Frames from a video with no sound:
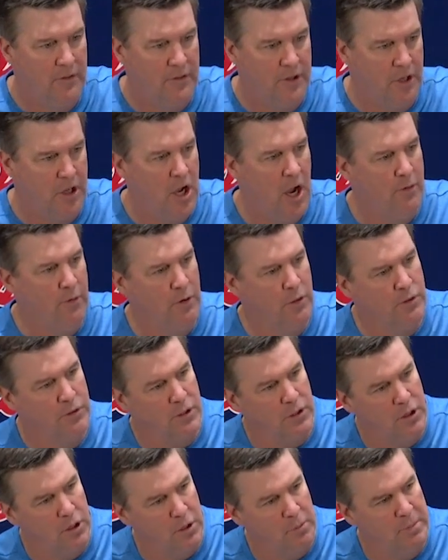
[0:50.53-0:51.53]
the coverage was
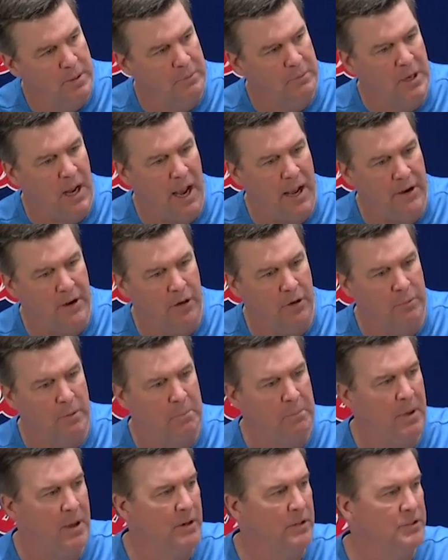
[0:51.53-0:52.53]
a little bit tighter and a little
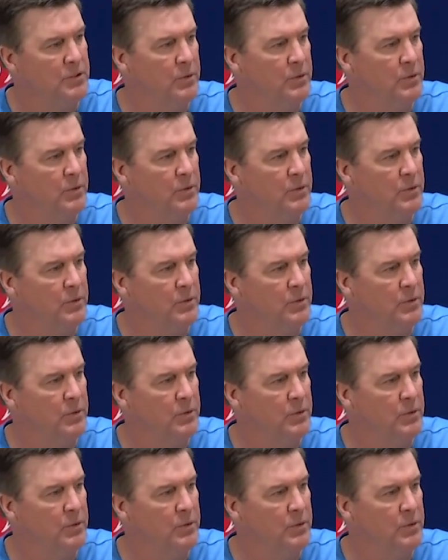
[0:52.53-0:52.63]
bit better,